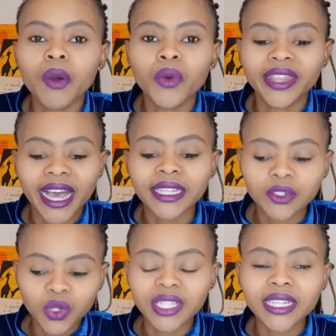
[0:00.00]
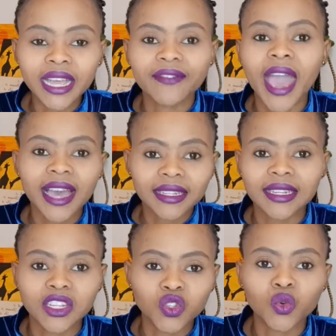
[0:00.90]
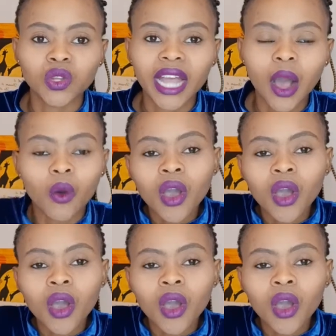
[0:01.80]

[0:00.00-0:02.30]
with that, you still have access to now.